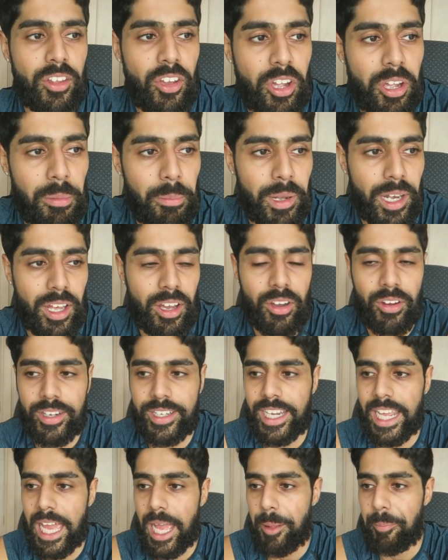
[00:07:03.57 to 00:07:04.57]
You're gonna be like, oh,
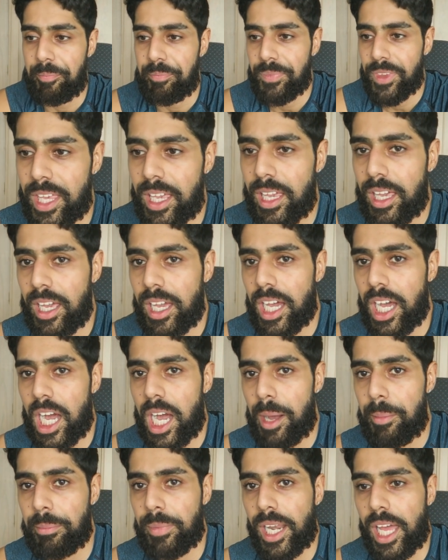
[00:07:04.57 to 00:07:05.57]
damn.
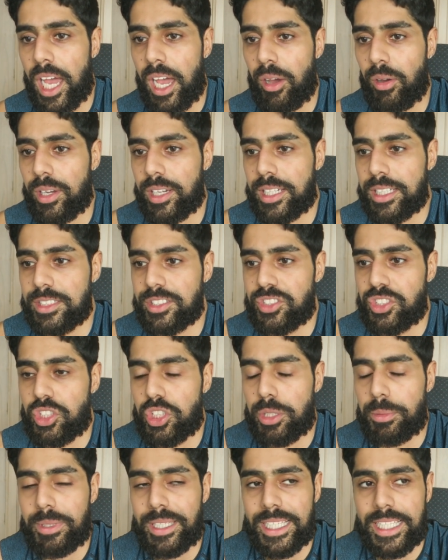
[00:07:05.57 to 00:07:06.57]
I'm now
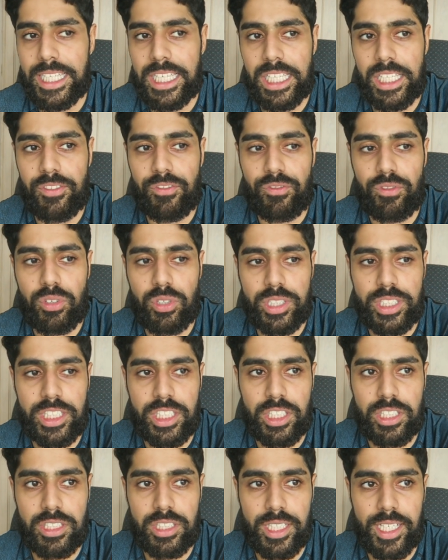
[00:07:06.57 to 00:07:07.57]
consuming like
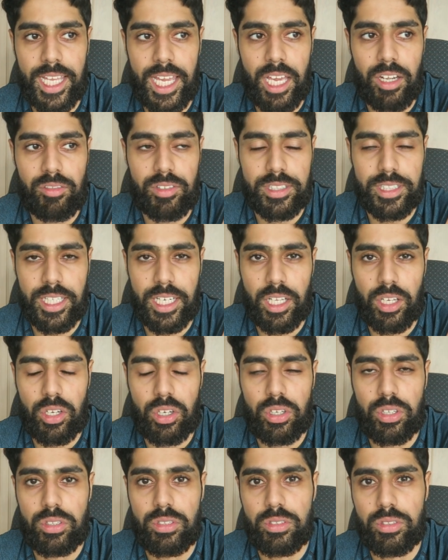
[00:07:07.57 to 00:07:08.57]
1400 calories and I
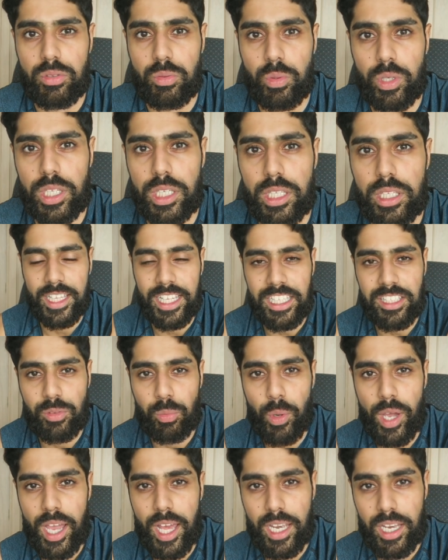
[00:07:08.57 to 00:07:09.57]
can't lose weight. And that's
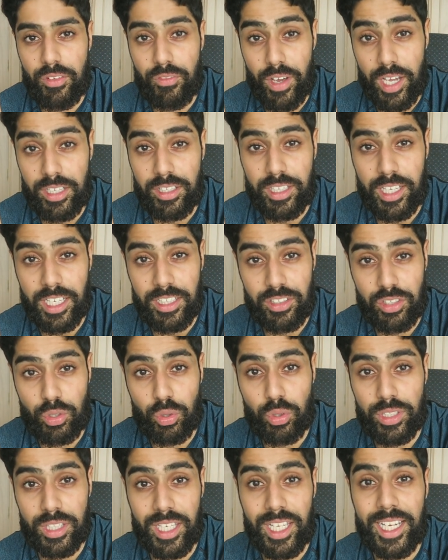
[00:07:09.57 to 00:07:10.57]
why I'll advise you guys to
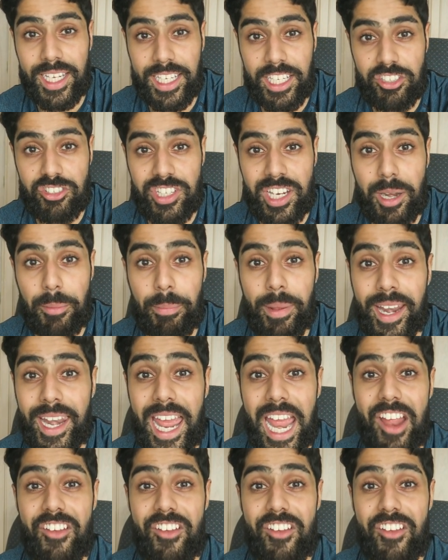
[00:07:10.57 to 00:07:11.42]
join the 90 Day Strength Plan.